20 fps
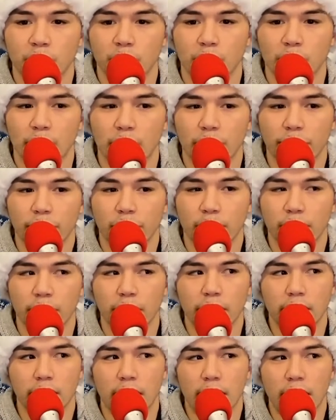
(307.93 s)
And for me
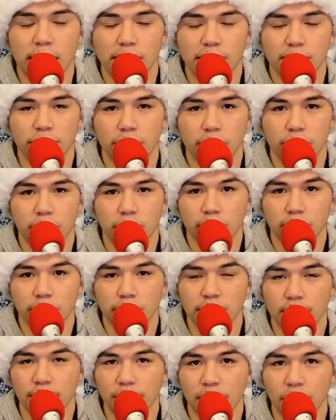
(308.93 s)
to ask for
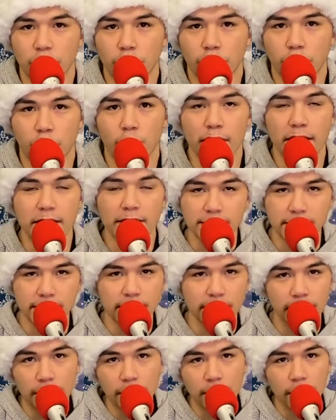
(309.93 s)
something
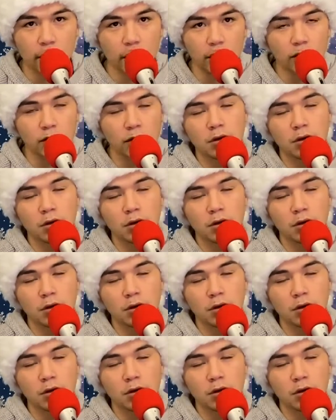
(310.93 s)
crazy, like